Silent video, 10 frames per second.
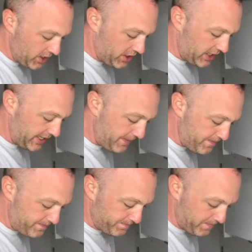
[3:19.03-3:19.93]
Okay, again.
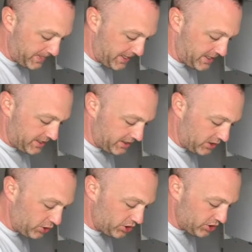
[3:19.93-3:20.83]

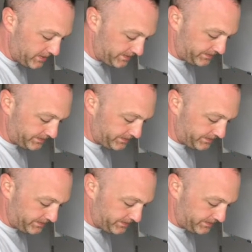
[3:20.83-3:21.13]
Across.